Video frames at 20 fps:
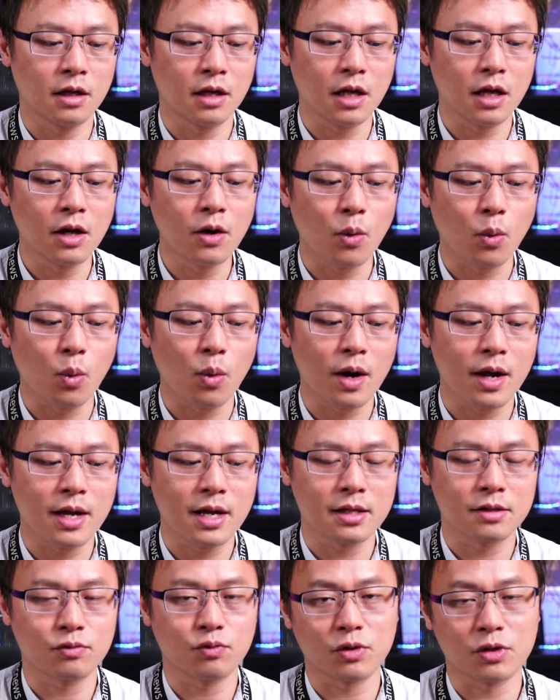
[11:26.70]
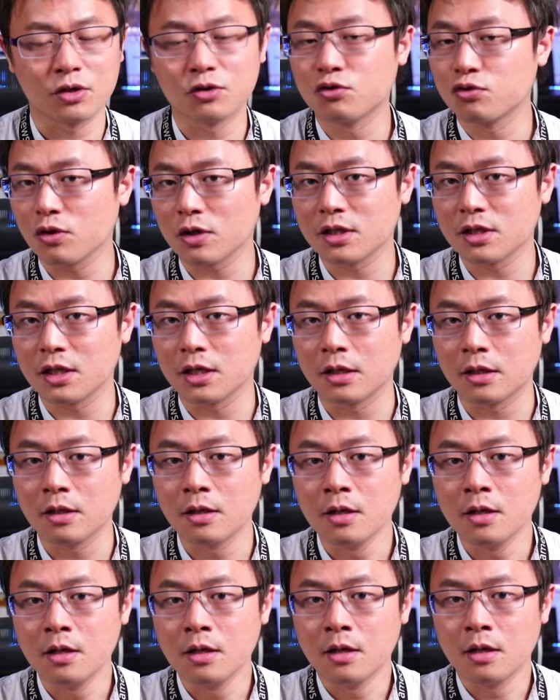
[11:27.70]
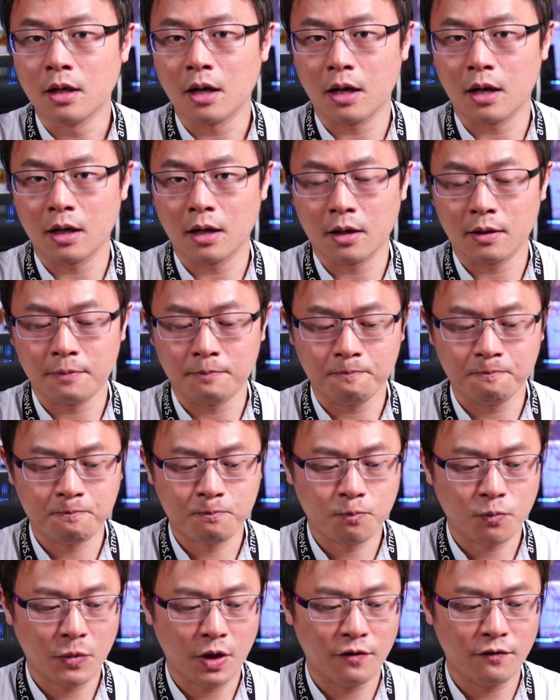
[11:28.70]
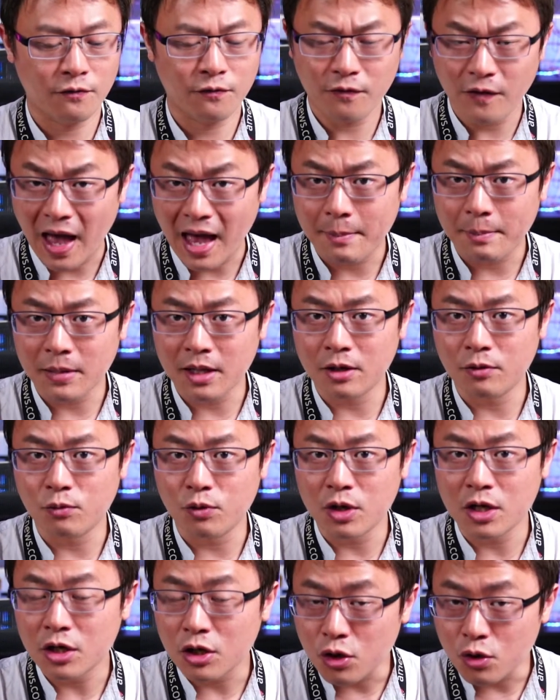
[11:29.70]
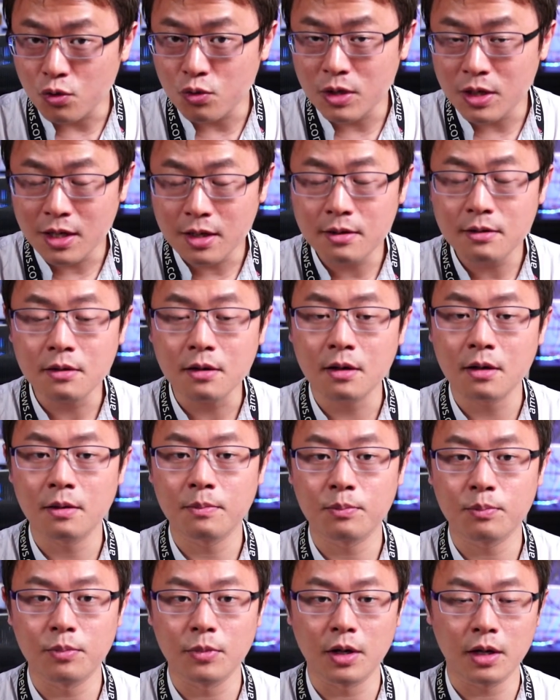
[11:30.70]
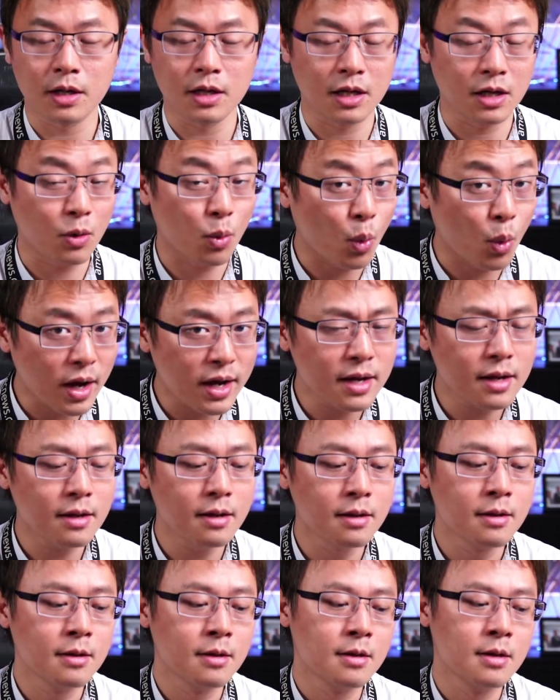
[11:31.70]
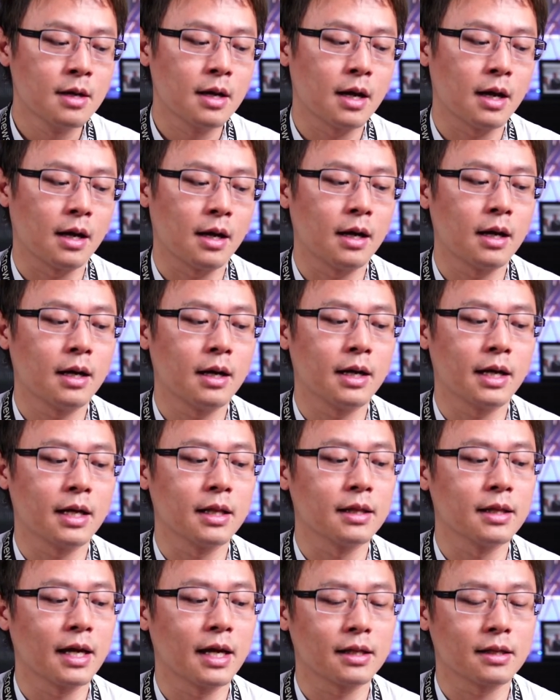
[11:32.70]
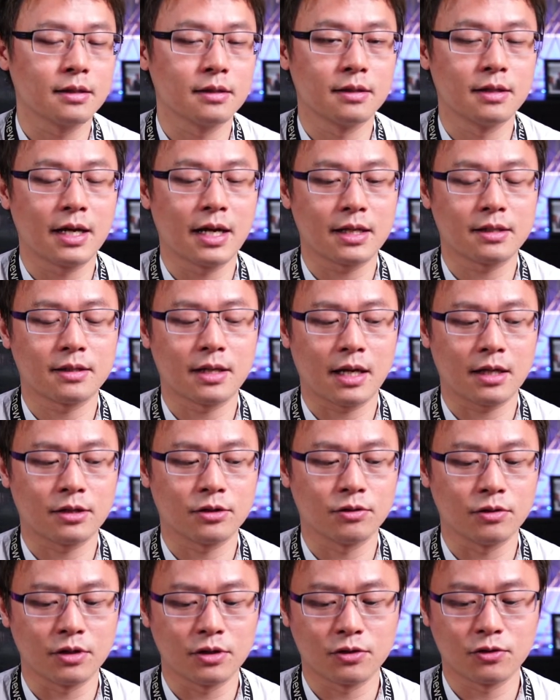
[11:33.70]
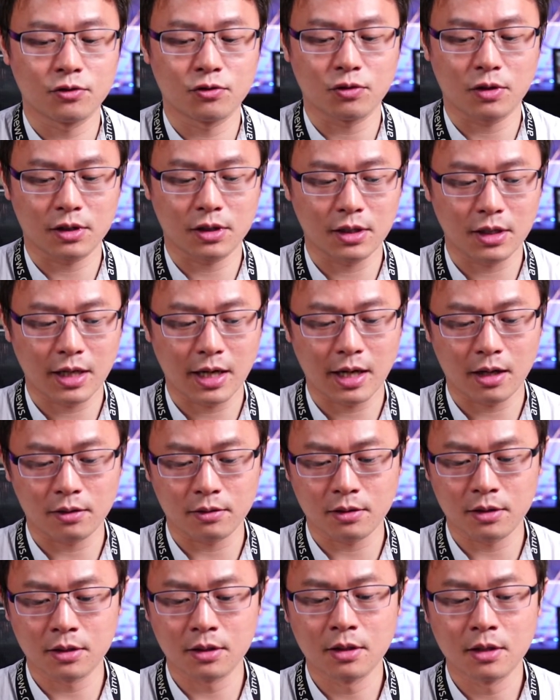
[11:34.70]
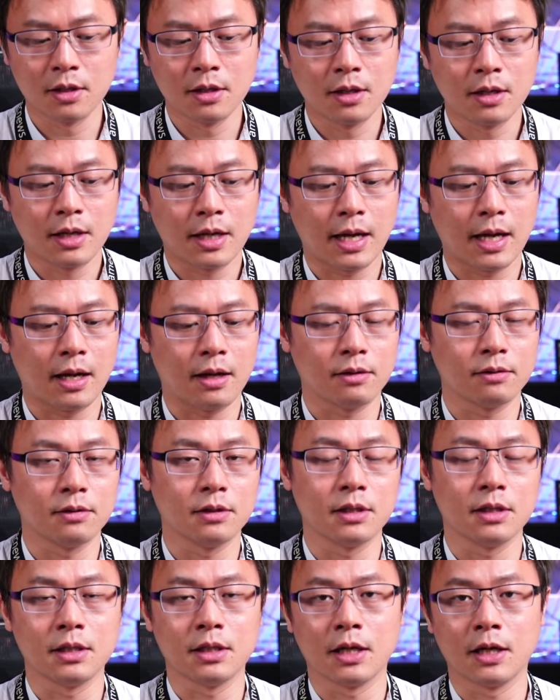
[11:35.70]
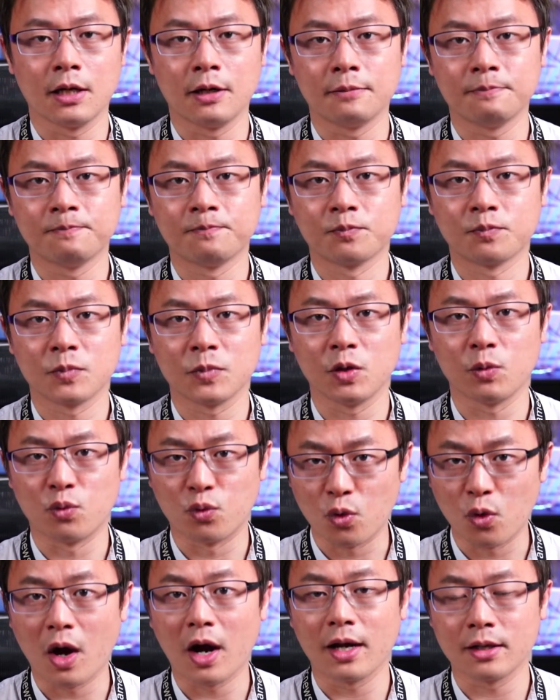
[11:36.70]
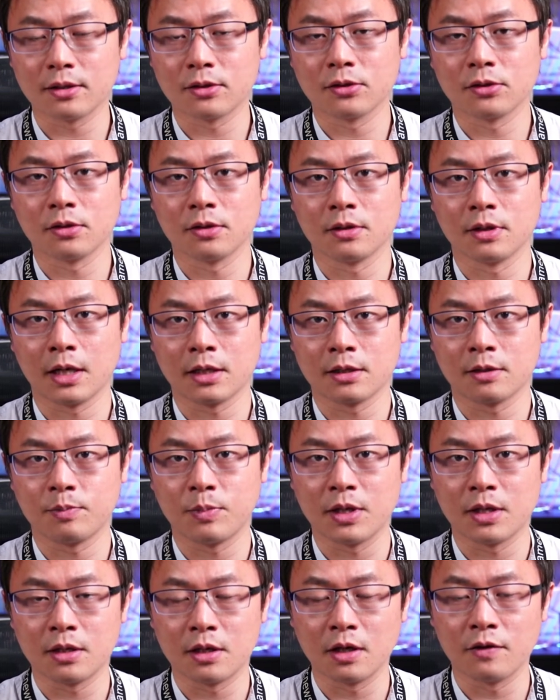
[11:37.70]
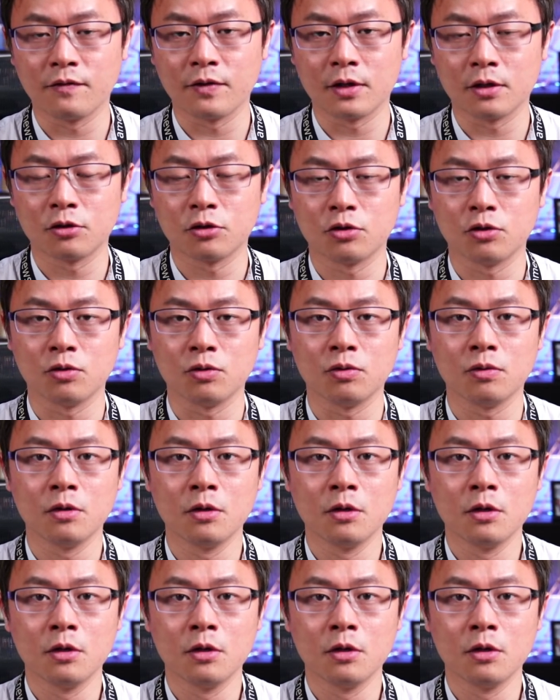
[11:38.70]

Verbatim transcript: in a way it's restricting family reunion in a way, and that's actually striking out how the rights that's been given to